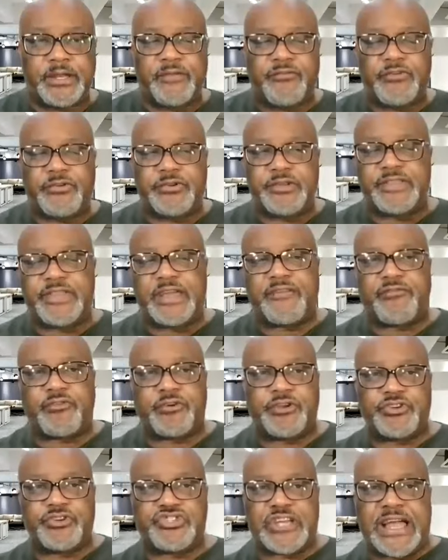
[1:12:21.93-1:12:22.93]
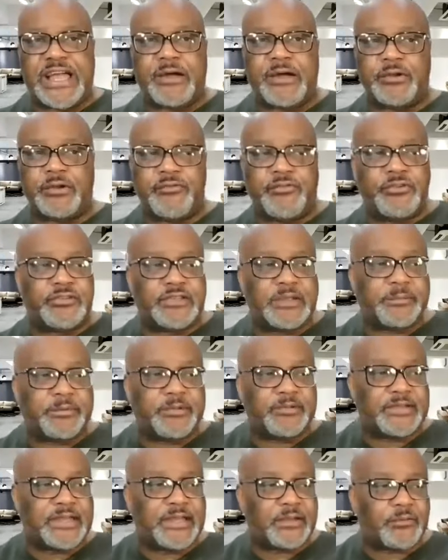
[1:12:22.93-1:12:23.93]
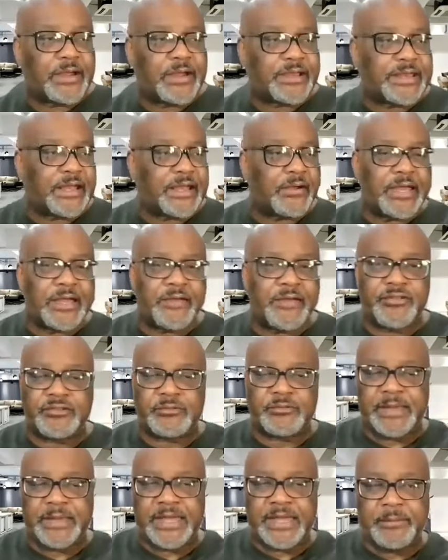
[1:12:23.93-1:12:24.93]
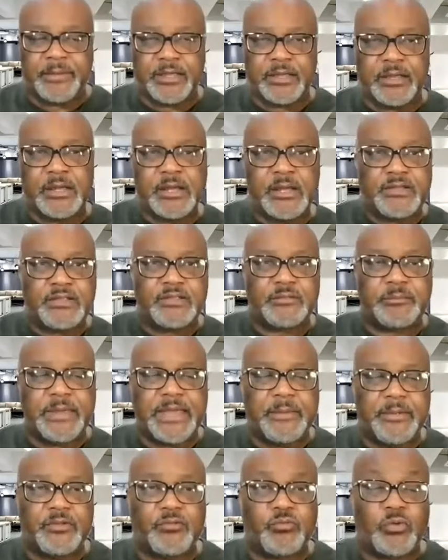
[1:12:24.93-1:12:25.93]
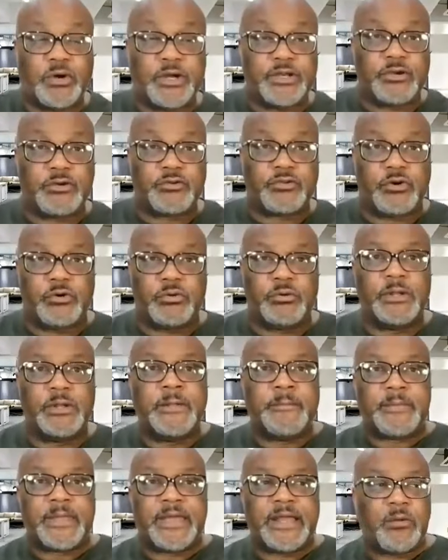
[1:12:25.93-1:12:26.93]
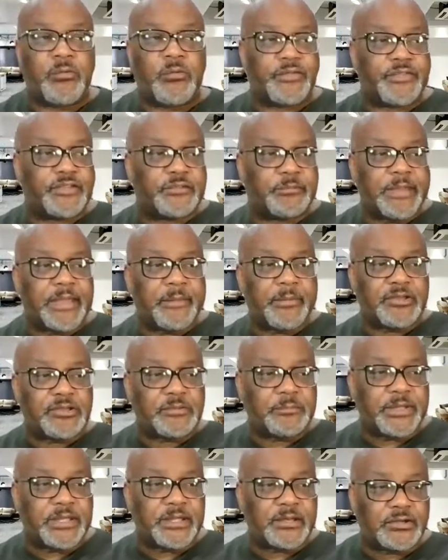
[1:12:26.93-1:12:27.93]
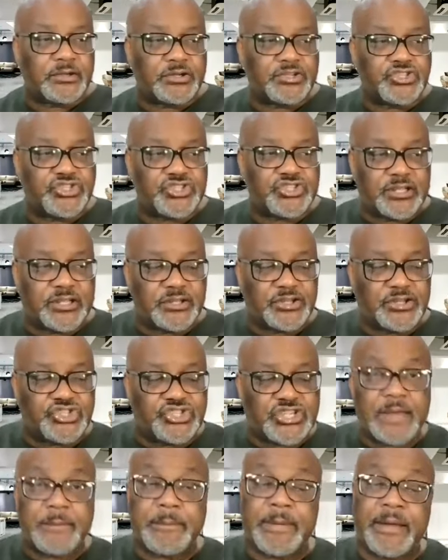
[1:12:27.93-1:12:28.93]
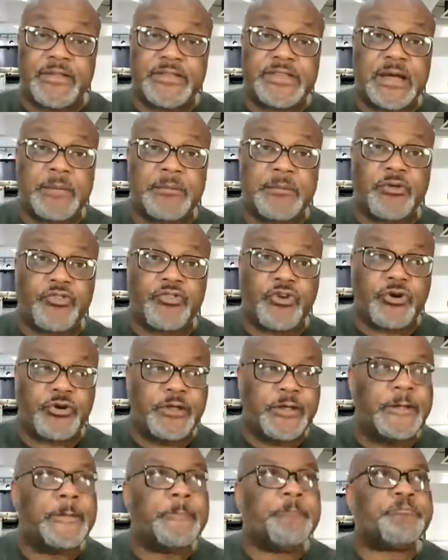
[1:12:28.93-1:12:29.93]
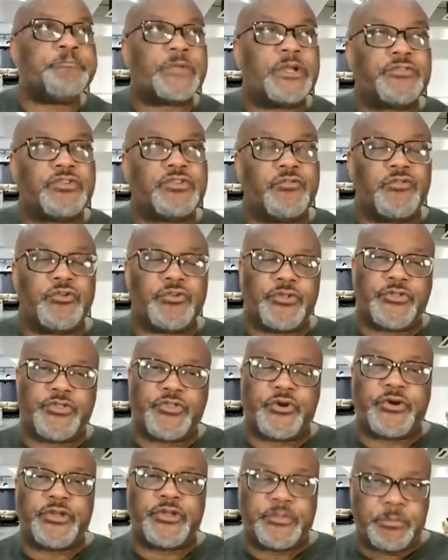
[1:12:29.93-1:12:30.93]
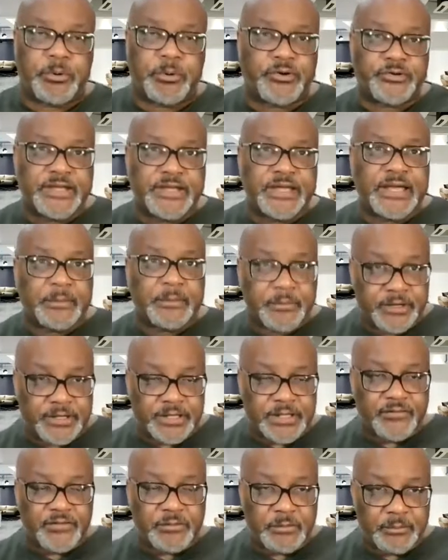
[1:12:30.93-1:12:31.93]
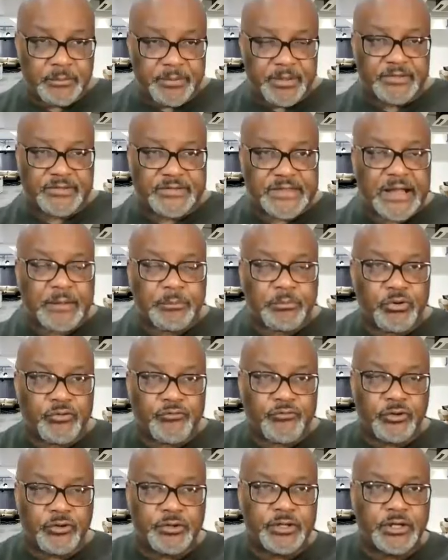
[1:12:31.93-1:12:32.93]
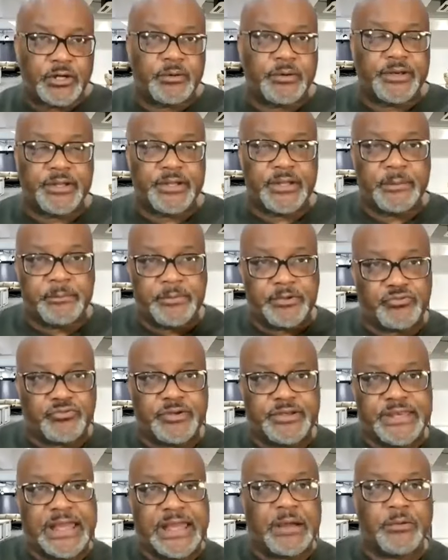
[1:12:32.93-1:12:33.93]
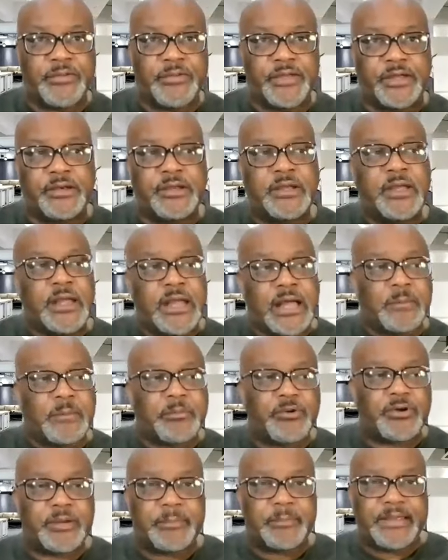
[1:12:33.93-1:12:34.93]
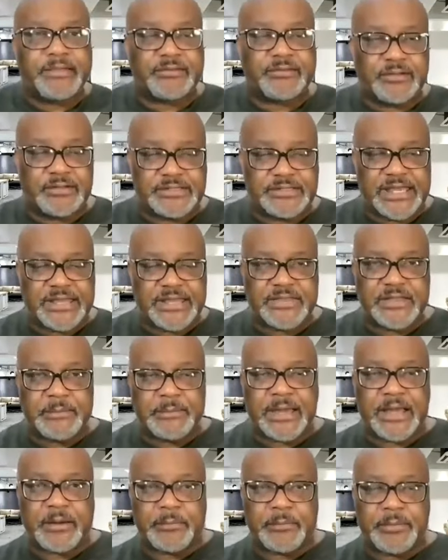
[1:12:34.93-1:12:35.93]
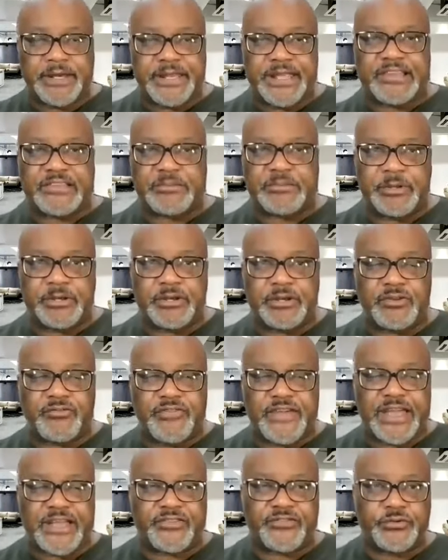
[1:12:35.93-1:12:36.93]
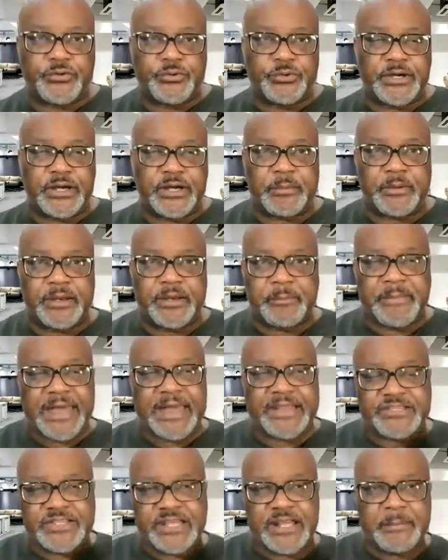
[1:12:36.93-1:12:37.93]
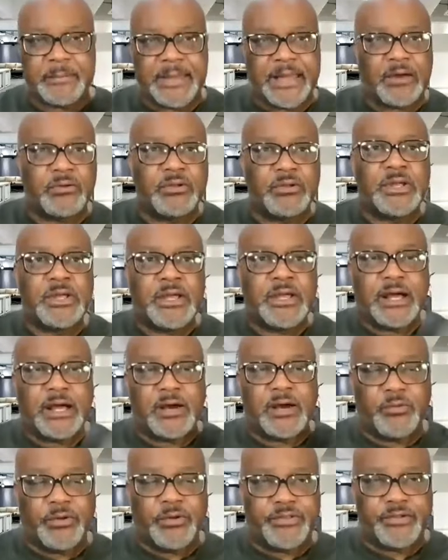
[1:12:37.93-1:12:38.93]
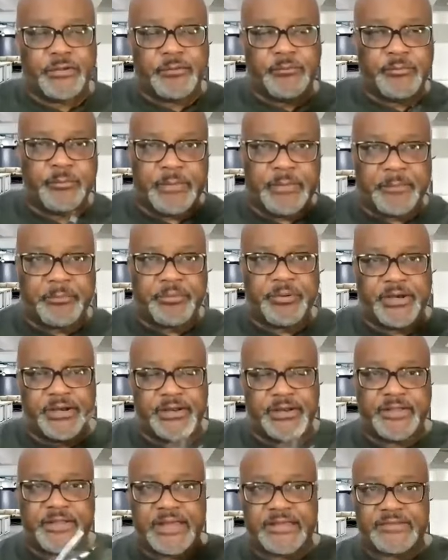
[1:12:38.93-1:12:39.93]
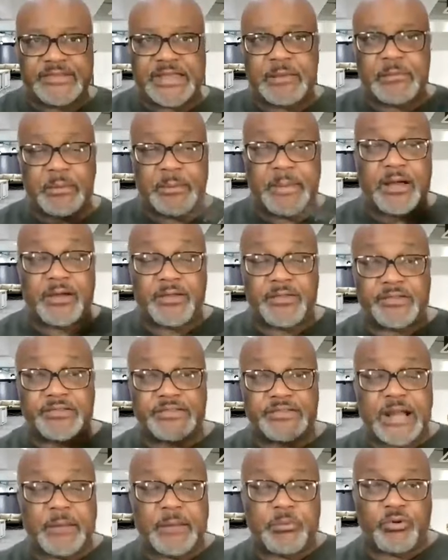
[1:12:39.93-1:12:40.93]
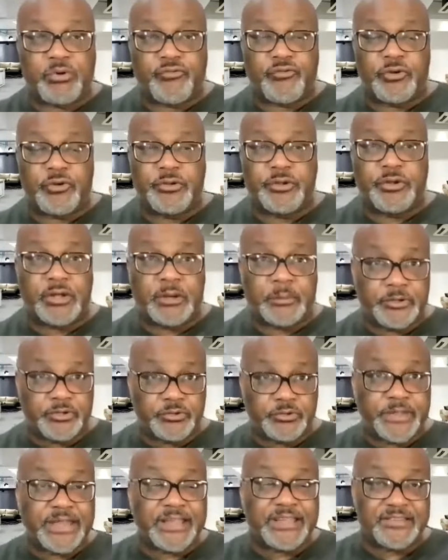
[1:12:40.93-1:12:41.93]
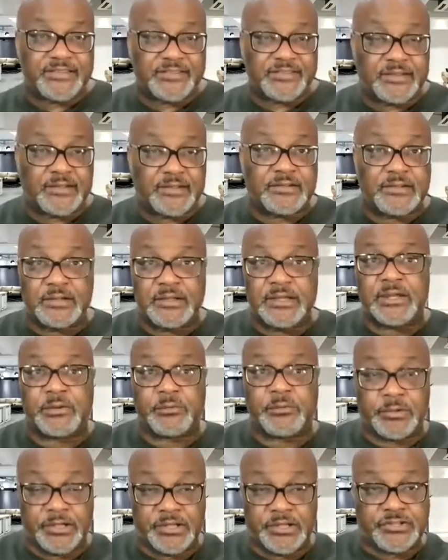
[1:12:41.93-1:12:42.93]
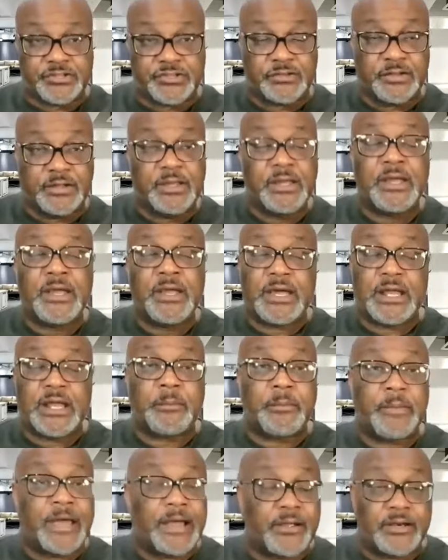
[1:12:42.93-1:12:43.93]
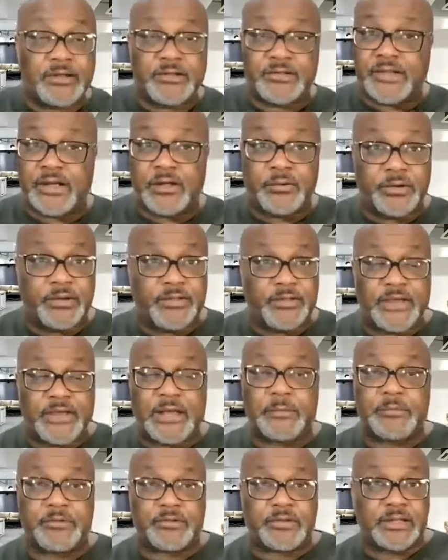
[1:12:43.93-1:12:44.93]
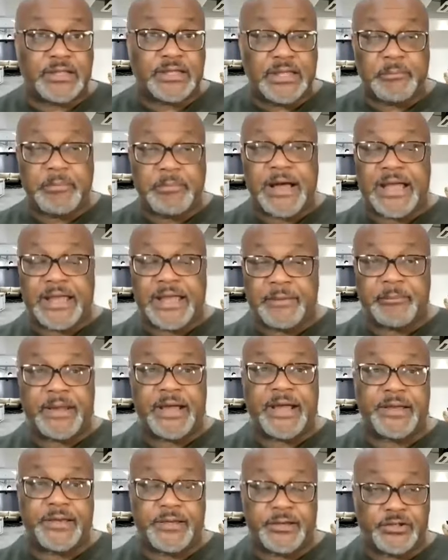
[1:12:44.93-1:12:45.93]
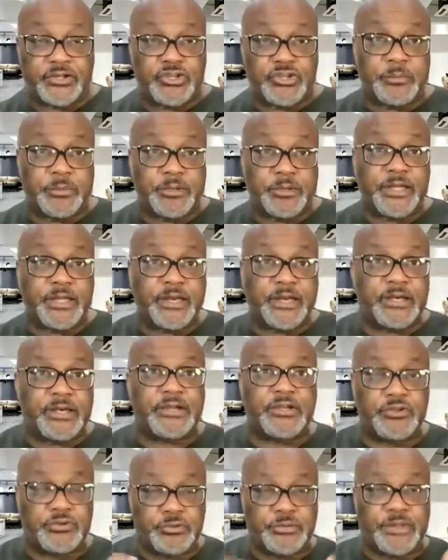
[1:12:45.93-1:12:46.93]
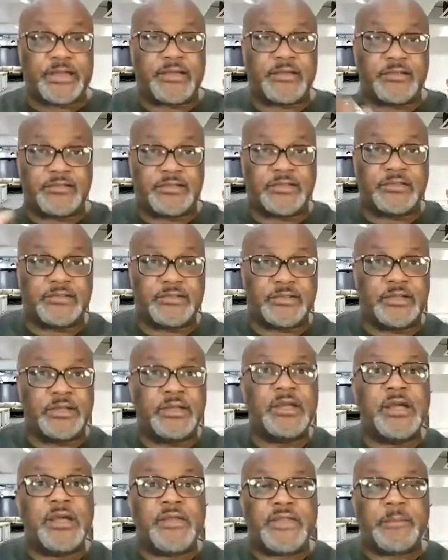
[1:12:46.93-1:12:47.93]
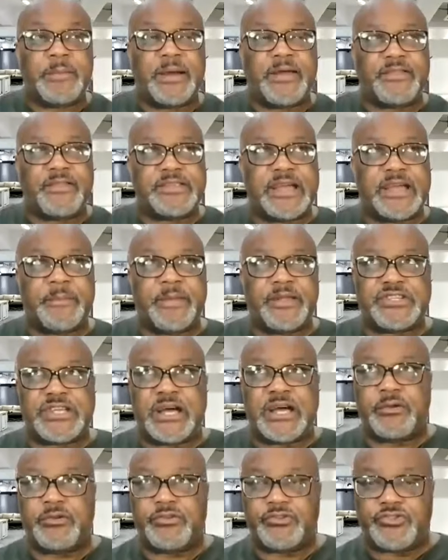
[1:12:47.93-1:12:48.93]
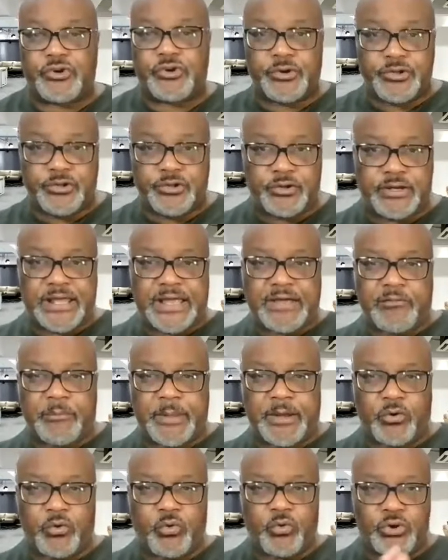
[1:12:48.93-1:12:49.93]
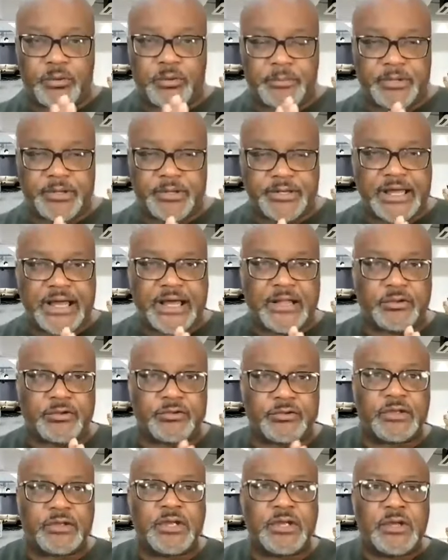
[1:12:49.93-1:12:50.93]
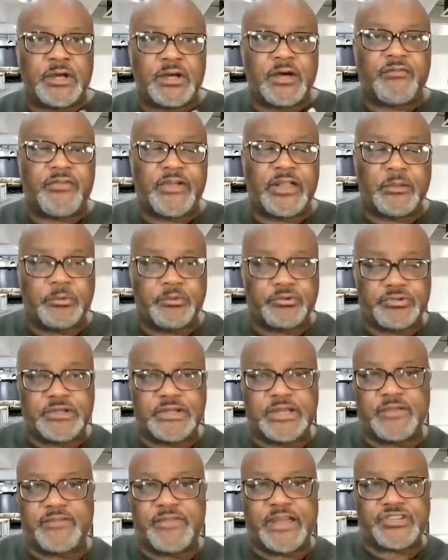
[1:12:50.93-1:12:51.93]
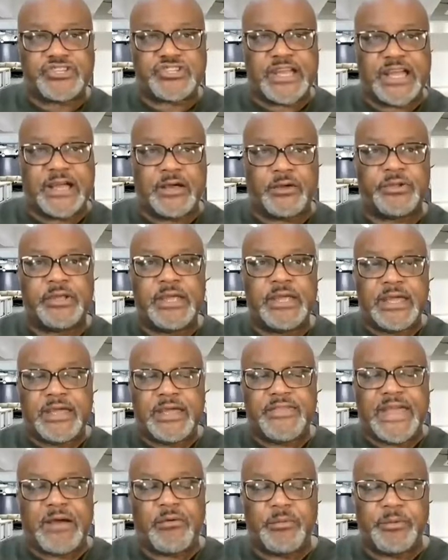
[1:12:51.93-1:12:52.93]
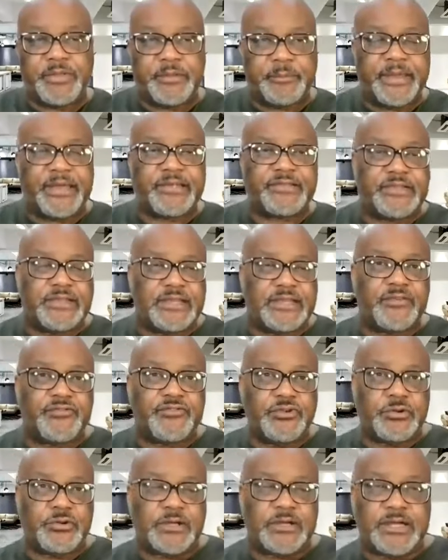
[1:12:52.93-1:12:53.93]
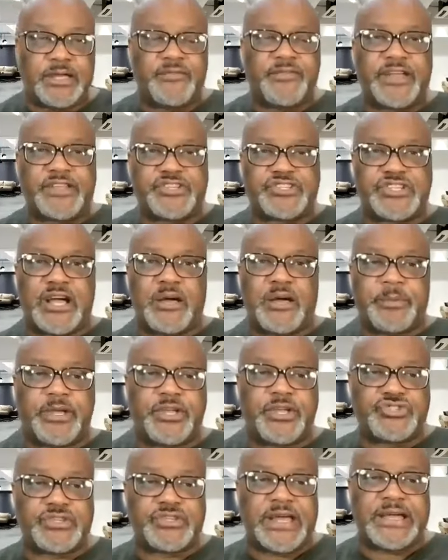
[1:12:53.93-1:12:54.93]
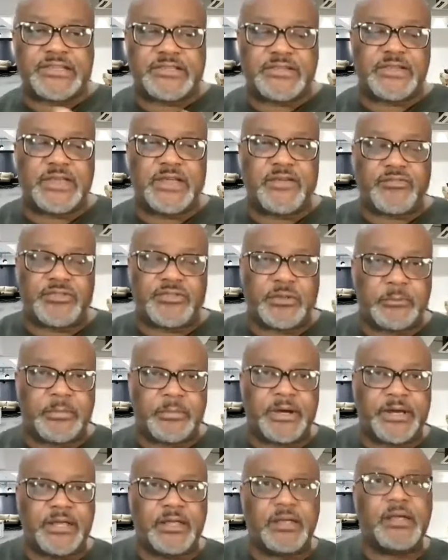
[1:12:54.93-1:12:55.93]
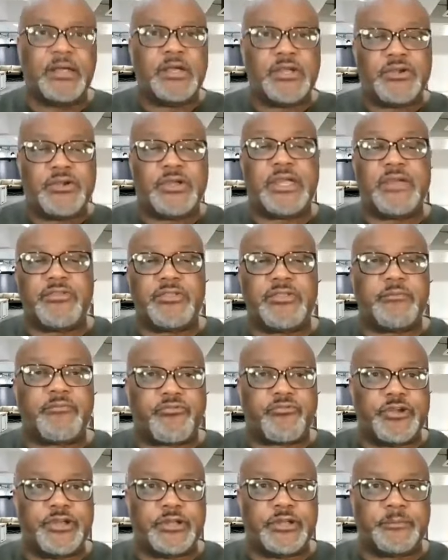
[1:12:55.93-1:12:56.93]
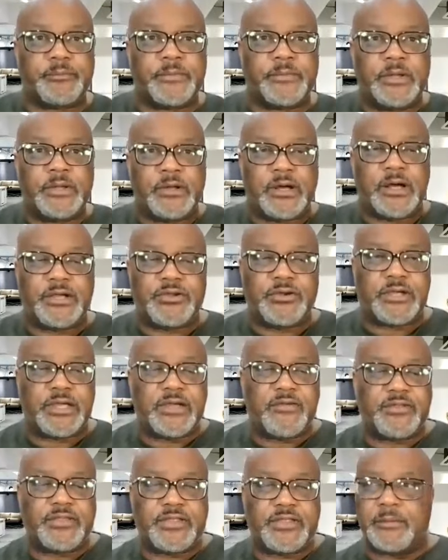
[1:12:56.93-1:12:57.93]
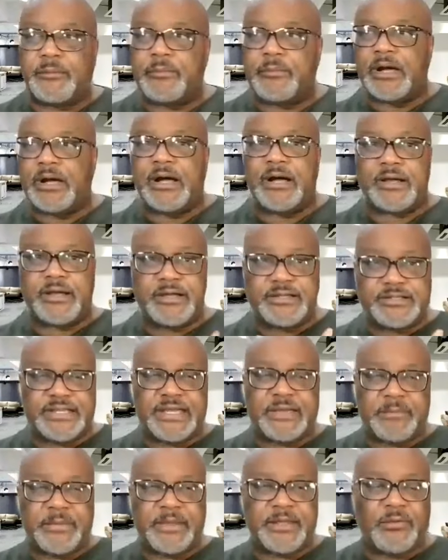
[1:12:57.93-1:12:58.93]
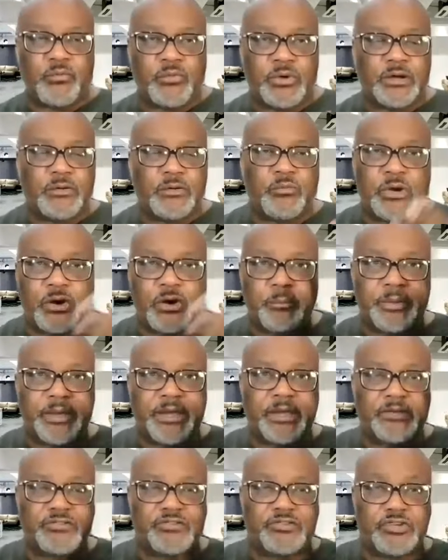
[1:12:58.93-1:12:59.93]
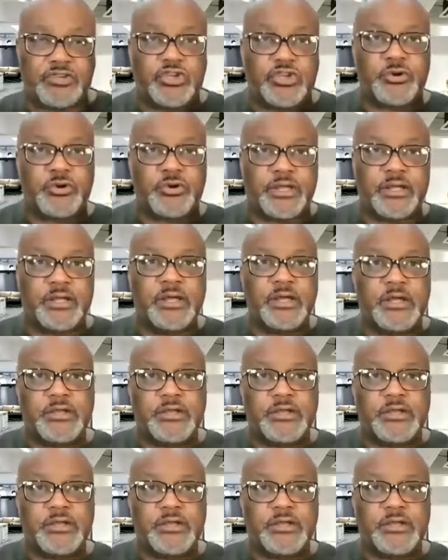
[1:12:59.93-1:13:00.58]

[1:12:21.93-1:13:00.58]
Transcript: If you did that for your child, if you simply said, right now, I have this baby, this baby's one years old, and I want this baby to be in a good, in good shape by the time they're 30. So for their 30th birthday, I'm going to give them a big stock portfolio. And in between now and then, I'm going to basically take the amount of money I spend on fast food and I'm going to match that amount uh, with by putting that same amount in the stock portfolio. And I'm going to do that consistently and religiously. And I'm not going to sell anything. I'm just going to keep buying, buying, and accumulating. And you do that consistently. Then by the time that child is 30, you're going to have about a quarter million dollars available to give that child. And that will be the best gift you can give that child because you're not just giving them money, you're giving them freedom. Uh, you're giving them uh, contentment, well being, security.